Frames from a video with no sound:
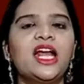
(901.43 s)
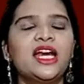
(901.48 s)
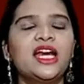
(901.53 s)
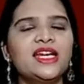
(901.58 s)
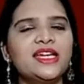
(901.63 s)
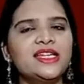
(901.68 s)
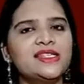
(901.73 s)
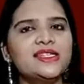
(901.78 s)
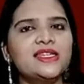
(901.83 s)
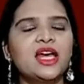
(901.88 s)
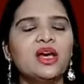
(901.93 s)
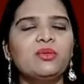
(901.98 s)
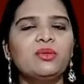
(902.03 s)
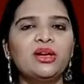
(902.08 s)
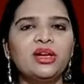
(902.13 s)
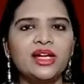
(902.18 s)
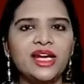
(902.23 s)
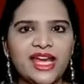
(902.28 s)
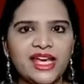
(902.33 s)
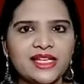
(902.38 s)

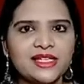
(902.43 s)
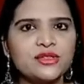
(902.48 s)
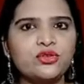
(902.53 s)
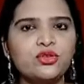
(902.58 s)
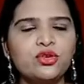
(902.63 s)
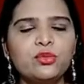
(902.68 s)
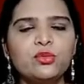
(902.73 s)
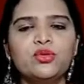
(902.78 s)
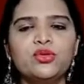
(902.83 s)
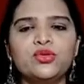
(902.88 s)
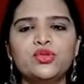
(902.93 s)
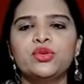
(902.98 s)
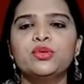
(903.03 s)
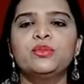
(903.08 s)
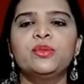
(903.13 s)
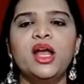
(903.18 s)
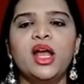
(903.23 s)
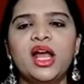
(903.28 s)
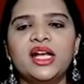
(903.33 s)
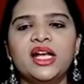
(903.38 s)
discovered X chromosome.
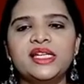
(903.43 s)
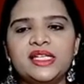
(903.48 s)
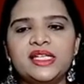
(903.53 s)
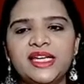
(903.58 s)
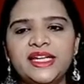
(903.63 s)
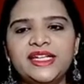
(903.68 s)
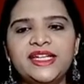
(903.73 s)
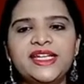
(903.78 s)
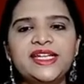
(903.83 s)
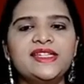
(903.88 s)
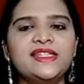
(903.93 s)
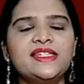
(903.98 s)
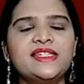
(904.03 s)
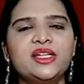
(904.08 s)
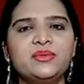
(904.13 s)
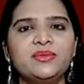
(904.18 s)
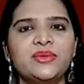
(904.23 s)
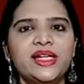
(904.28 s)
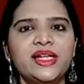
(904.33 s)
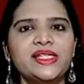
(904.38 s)
Nettie
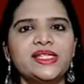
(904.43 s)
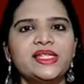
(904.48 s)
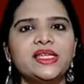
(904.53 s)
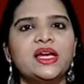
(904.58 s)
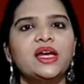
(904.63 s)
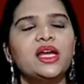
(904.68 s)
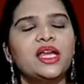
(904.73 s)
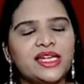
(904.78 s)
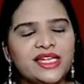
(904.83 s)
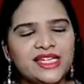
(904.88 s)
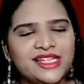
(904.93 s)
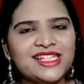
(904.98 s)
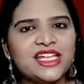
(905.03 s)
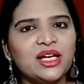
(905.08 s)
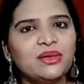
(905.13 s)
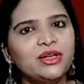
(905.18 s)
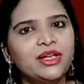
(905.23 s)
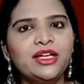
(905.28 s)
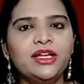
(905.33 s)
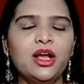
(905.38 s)
Stevens
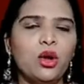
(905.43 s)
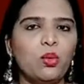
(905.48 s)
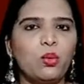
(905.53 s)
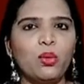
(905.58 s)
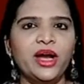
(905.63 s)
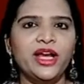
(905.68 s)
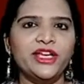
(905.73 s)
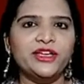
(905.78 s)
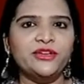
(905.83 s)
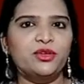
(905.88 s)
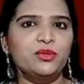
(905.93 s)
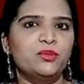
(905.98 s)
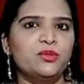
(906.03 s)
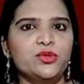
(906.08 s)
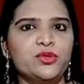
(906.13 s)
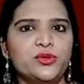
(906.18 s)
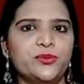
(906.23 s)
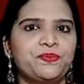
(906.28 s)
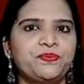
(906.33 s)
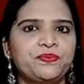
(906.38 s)
discovered Y
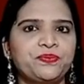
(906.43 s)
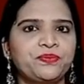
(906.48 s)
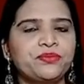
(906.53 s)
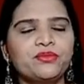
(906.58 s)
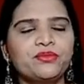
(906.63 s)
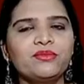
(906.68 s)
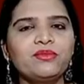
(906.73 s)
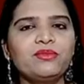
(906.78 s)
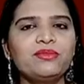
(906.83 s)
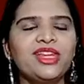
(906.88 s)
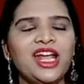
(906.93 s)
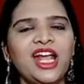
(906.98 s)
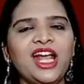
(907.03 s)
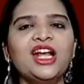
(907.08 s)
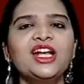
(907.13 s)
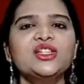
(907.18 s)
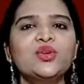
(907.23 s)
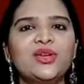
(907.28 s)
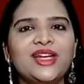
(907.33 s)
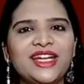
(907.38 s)
chromosome.
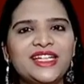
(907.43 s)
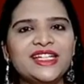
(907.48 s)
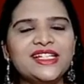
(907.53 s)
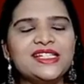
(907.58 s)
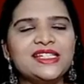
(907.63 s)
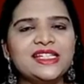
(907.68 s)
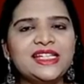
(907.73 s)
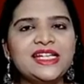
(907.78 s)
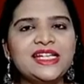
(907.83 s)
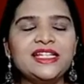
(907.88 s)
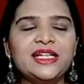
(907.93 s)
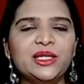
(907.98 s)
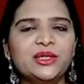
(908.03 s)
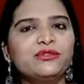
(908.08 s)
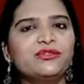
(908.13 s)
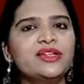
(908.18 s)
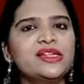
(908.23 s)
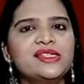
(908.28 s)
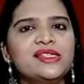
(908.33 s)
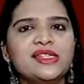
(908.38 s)
So let us see the
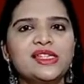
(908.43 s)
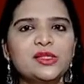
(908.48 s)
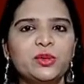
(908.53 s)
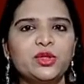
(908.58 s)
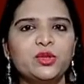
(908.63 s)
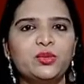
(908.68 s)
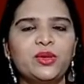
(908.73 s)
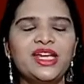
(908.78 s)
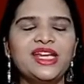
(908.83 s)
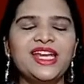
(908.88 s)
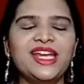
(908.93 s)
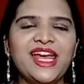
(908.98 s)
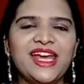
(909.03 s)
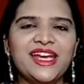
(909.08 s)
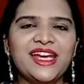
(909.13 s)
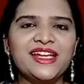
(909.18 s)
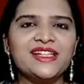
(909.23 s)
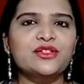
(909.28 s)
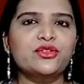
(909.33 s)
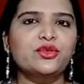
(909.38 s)
differences between
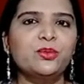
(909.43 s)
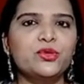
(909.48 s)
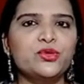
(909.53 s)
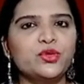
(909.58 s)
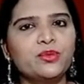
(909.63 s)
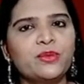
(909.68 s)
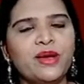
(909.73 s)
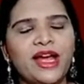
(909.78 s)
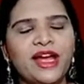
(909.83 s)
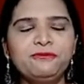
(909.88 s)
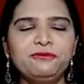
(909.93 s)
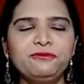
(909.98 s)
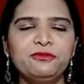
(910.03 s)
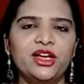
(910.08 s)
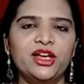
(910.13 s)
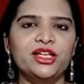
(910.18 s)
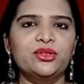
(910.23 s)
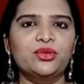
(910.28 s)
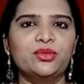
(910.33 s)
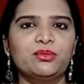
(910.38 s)
X chromosome and Y
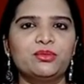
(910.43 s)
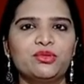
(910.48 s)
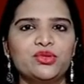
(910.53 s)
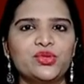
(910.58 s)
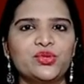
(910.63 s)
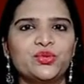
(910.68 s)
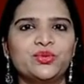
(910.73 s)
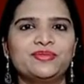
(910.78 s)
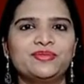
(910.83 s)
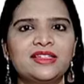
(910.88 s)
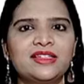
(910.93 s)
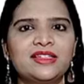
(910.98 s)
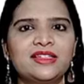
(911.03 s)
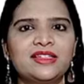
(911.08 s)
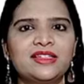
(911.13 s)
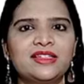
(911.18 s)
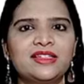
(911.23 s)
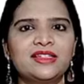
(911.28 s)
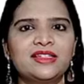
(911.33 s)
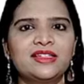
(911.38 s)
chromosome.
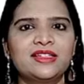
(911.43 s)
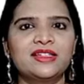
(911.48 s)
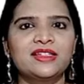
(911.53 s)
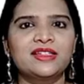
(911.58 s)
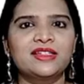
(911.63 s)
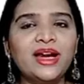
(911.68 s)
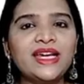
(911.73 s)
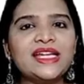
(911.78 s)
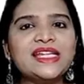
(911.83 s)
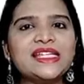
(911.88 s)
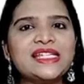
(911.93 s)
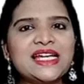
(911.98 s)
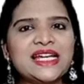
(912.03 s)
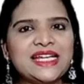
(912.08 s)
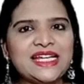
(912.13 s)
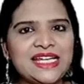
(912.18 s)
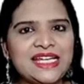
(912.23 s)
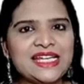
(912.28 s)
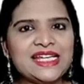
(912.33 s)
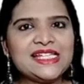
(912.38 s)
So in order to understand
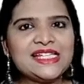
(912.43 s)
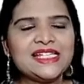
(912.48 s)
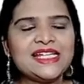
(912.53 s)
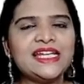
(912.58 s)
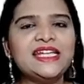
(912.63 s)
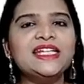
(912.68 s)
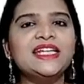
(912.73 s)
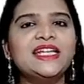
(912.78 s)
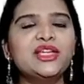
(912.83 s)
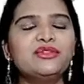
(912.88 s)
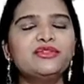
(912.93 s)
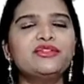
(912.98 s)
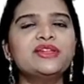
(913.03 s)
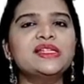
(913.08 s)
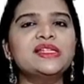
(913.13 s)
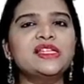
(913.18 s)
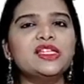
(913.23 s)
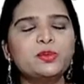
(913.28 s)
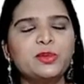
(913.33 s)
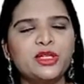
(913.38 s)
easily the
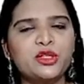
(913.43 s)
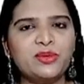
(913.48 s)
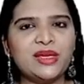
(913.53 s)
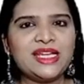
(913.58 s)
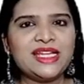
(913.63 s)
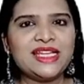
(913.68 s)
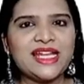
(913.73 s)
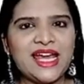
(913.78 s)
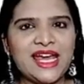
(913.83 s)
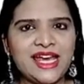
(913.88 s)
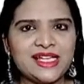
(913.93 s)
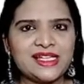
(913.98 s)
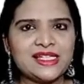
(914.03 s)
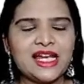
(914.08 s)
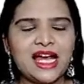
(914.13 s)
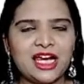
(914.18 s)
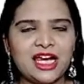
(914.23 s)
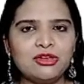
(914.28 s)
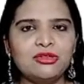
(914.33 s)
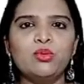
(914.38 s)
differences between the X
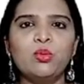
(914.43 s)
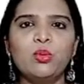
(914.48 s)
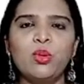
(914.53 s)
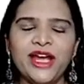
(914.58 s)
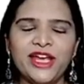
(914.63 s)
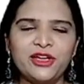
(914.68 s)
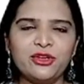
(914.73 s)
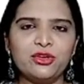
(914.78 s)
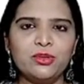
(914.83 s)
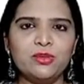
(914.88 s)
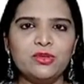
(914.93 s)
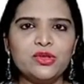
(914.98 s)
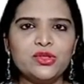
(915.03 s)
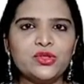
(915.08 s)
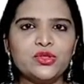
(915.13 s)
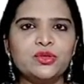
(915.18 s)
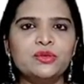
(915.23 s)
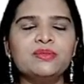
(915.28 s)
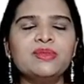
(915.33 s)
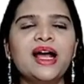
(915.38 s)
and Y
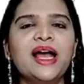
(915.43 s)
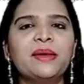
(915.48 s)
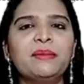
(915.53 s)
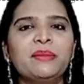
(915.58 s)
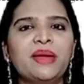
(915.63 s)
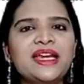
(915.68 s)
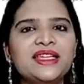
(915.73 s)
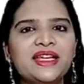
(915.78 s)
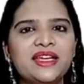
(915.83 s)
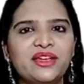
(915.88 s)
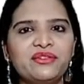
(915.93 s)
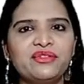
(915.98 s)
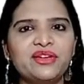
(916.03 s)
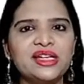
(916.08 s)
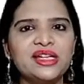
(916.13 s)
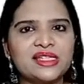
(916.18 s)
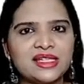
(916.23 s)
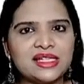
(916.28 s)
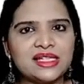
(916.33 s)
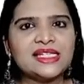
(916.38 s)
chromosome, I made the
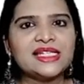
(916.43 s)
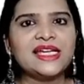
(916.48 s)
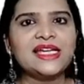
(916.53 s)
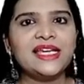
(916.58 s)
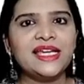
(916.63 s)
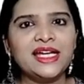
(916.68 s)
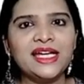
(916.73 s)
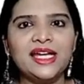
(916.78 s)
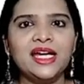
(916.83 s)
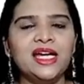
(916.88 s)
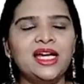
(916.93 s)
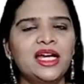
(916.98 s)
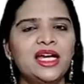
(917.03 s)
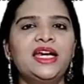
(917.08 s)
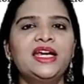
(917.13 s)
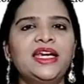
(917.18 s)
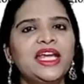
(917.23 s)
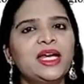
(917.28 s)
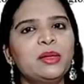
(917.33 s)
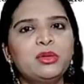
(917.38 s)
differences in a
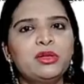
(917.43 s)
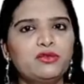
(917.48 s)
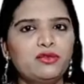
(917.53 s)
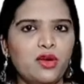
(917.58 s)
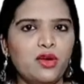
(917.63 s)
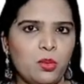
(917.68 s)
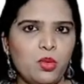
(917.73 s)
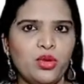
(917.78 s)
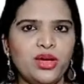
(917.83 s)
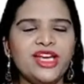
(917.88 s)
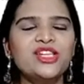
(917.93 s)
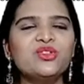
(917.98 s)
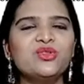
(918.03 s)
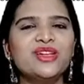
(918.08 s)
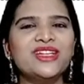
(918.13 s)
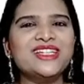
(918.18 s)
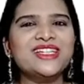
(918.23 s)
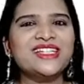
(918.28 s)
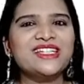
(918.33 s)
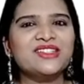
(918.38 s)
table form. Okay, so
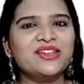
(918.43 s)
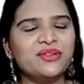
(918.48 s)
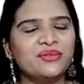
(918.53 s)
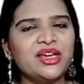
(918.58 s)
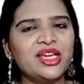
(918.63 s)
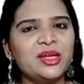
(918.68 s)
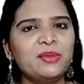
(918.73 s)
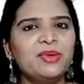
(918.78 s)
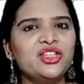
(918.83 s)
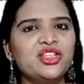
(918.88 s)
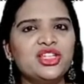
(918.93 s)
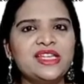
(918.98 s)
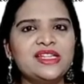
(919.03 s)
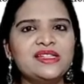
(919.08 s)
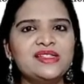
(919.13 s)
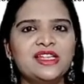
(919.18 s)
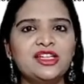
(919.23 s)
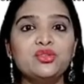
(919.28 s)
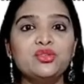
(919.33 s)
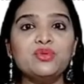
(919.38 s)
it is very much
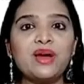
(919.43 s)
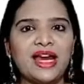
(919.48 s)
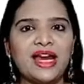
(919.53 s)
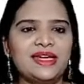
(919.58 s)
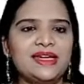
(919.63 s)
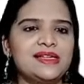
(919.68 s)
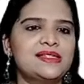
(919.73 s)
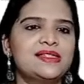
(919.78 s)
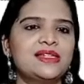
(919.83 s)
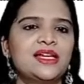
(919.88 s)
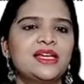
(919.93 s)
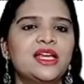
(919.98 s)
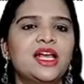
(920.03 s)
easy to understand.